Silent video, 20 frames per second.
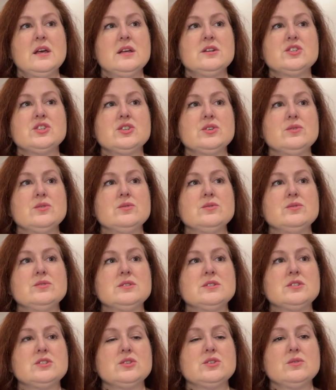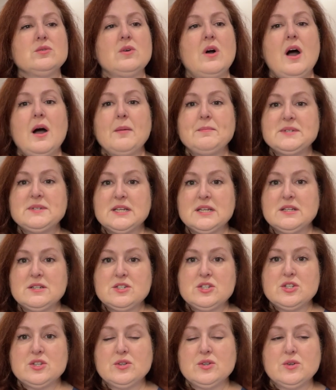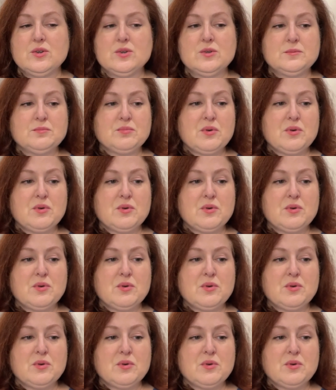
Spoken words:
choose to opt into